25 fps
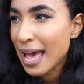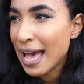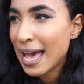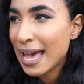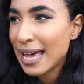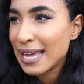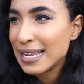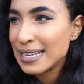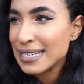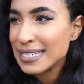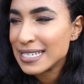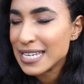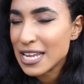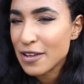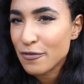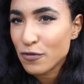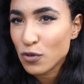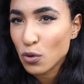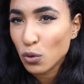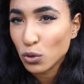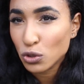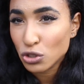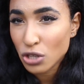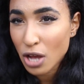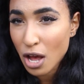And
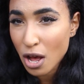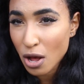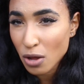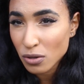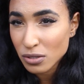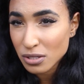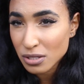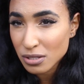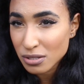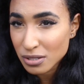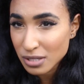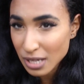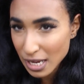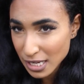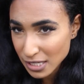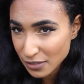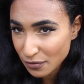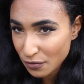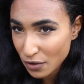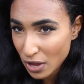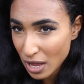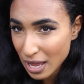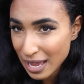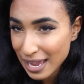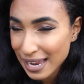if your child
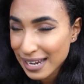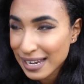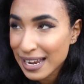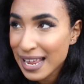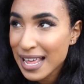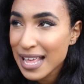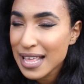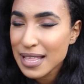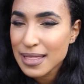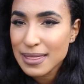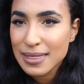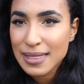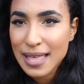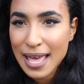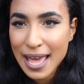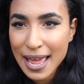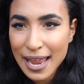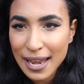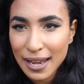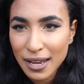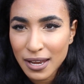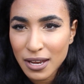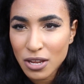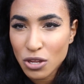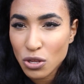does fine,
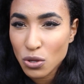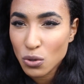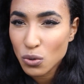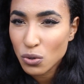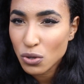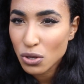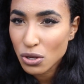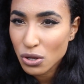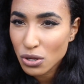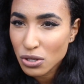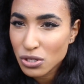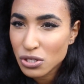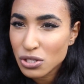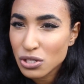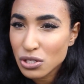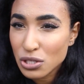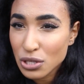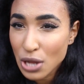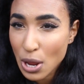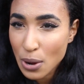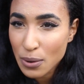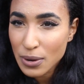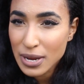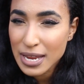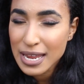then you could
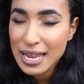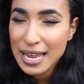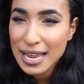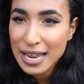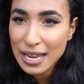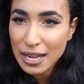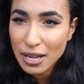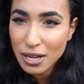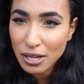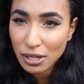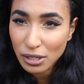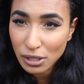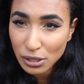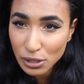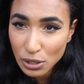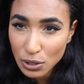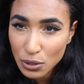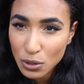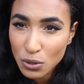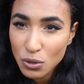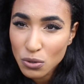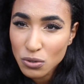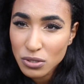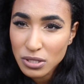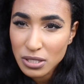slowly
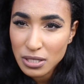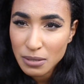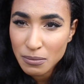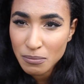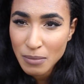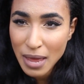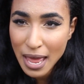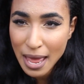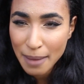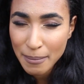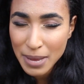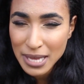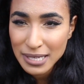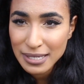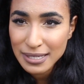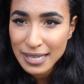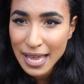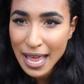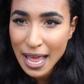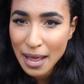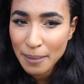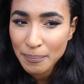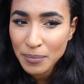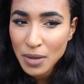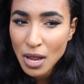include some
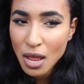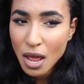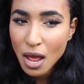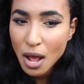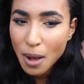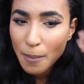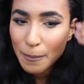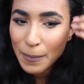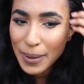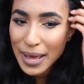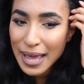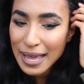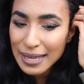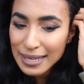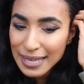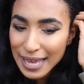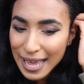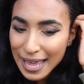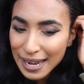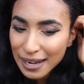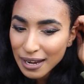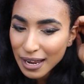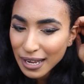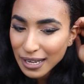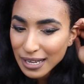MSM. But
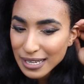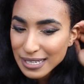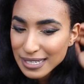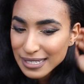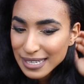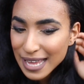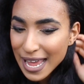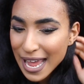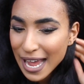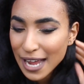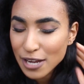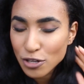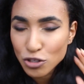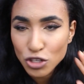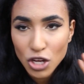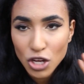again, like I say, I